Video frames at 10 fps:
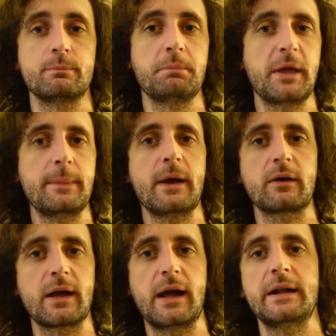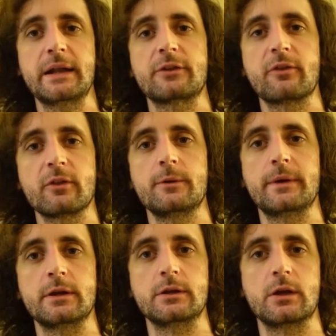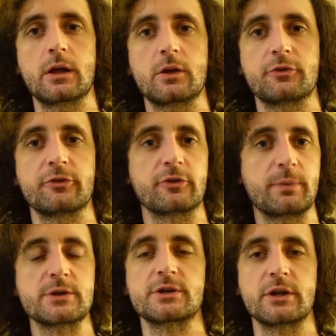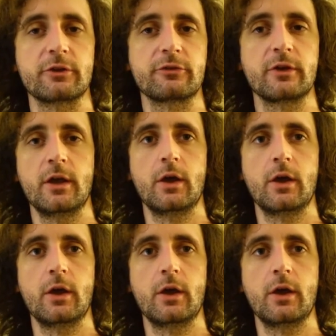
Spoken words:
PayPal kind of gets a little bit suspicious,